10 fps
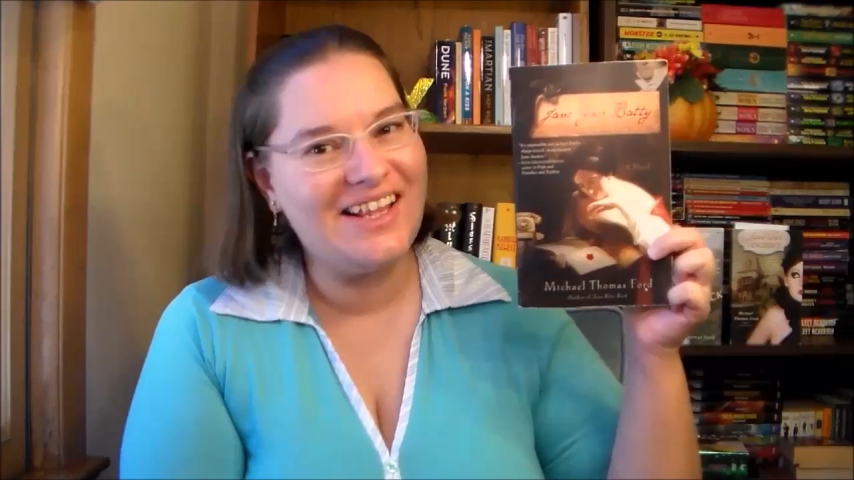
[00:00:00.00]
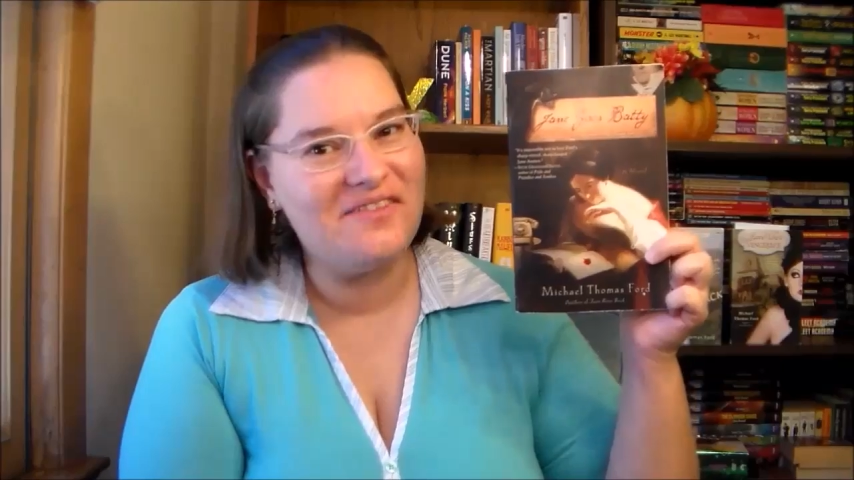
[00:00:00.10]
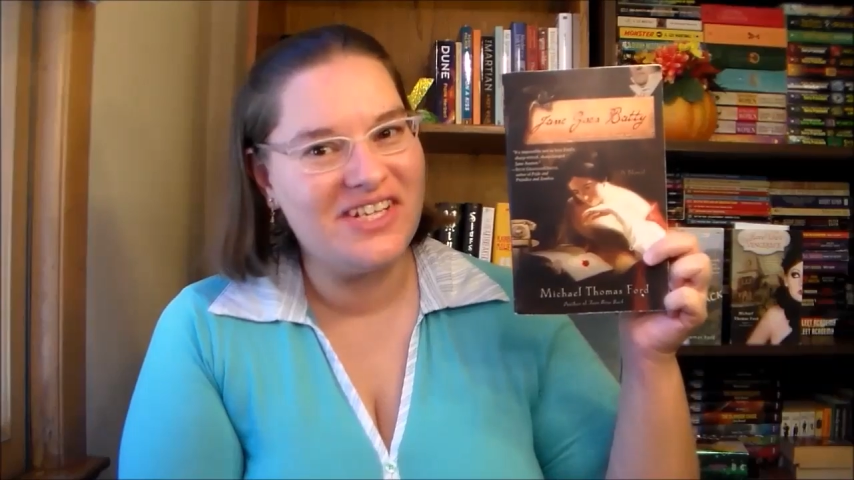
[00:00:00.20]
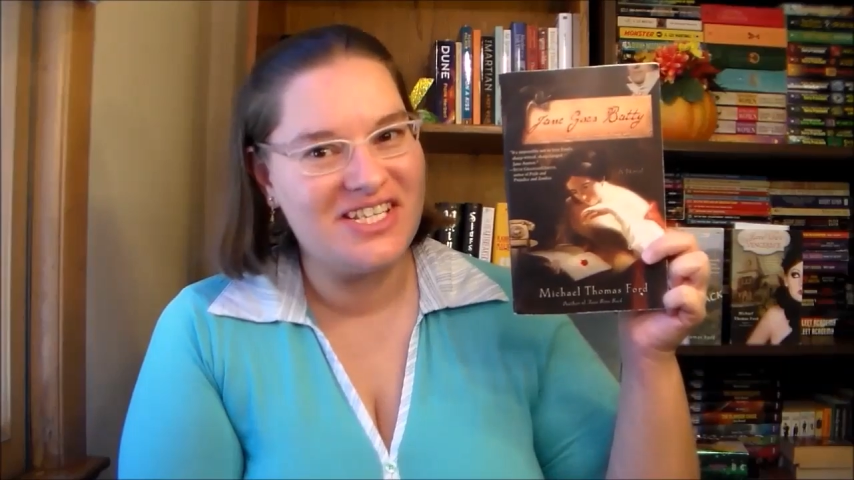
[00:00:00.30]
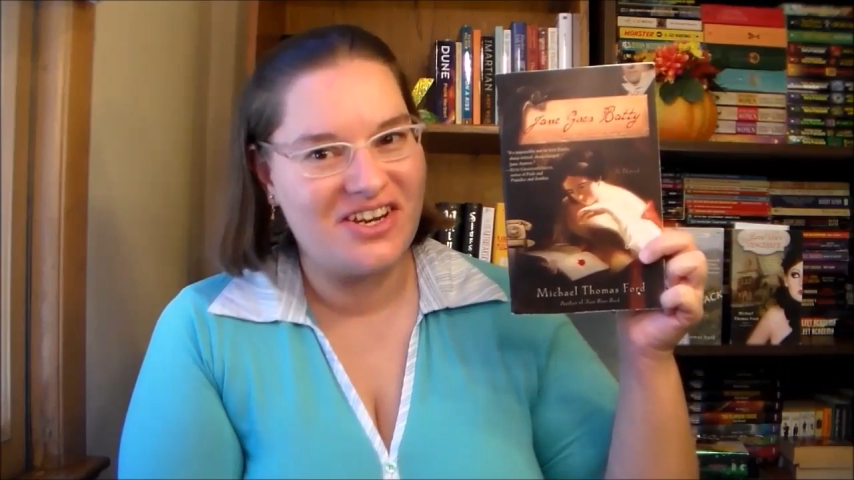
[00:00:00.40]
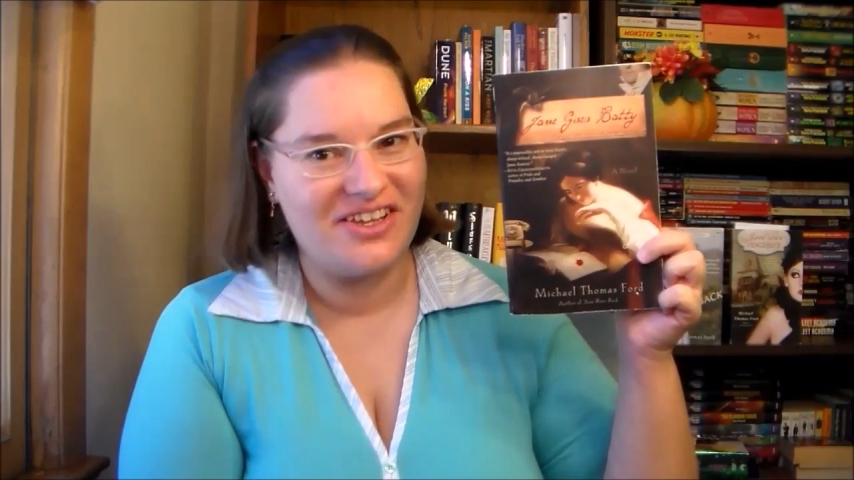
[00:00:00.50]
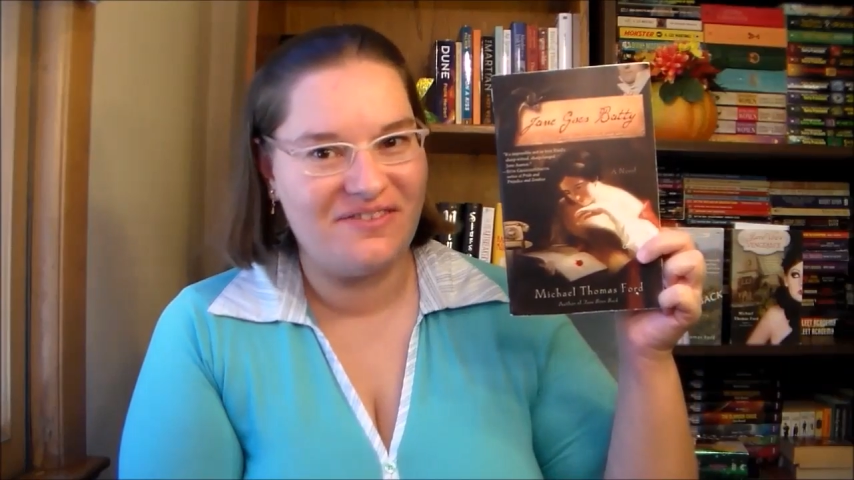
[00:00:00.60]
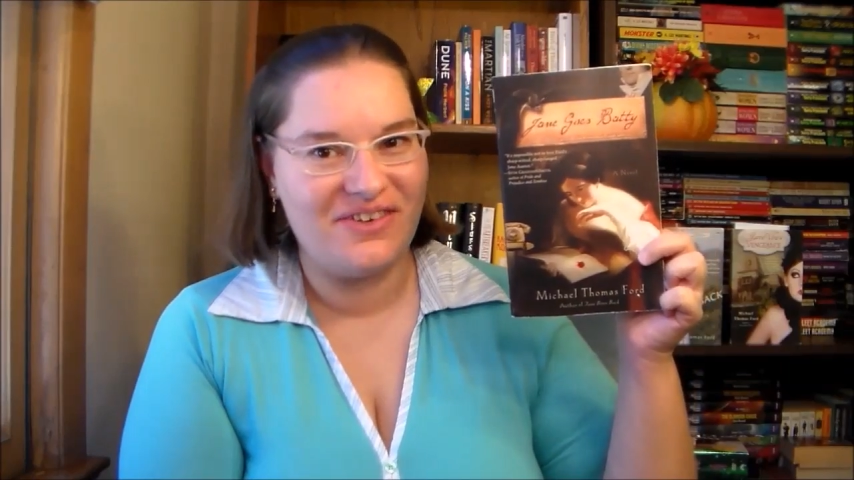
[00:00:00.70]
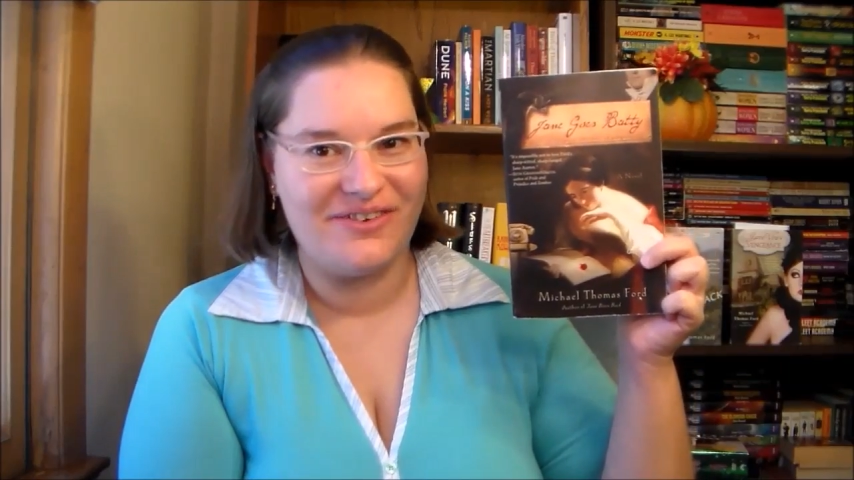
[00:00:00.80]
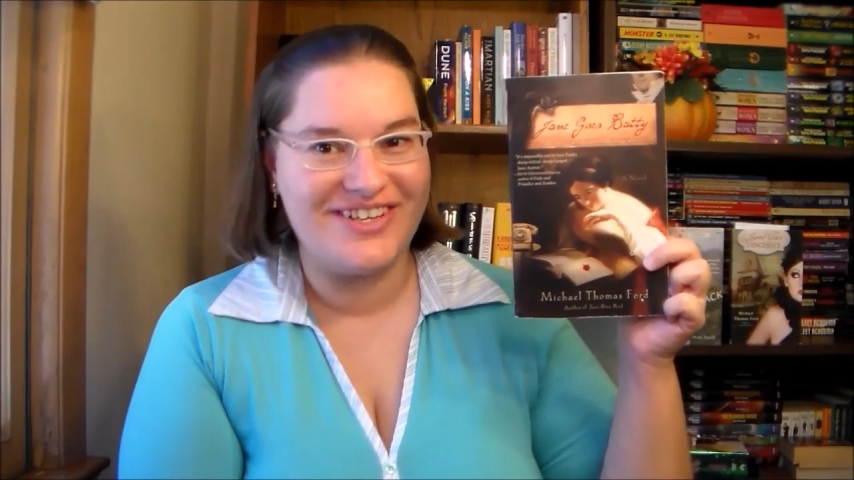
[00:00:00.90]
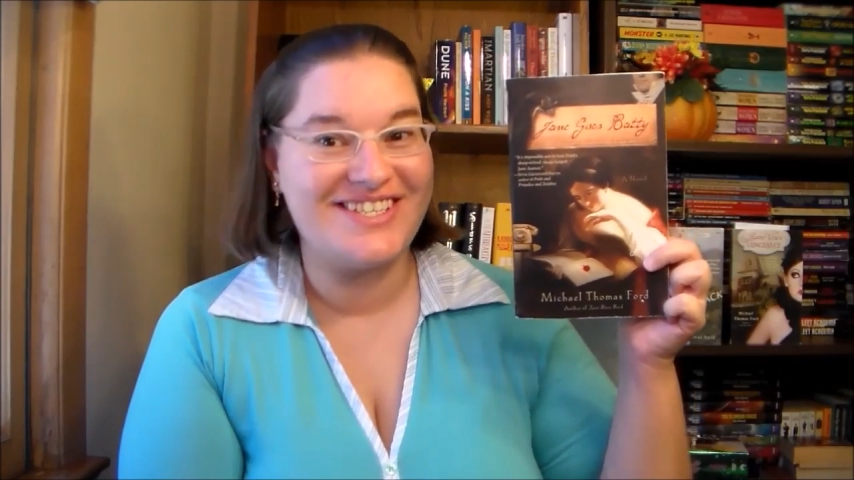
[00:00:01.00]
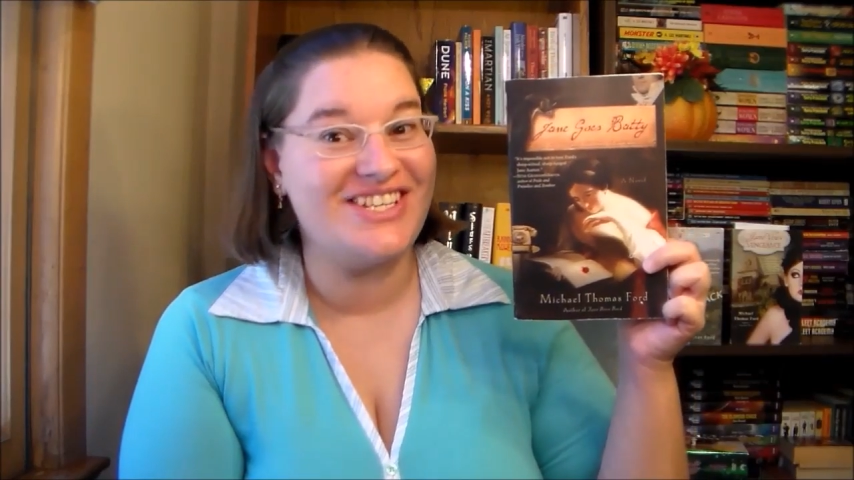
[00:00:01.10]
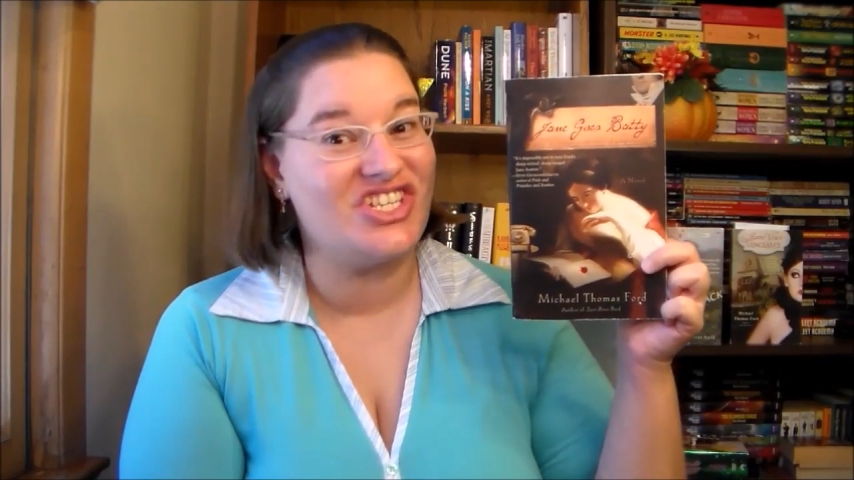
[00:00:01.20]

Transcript: Hi lovely and darling viewers,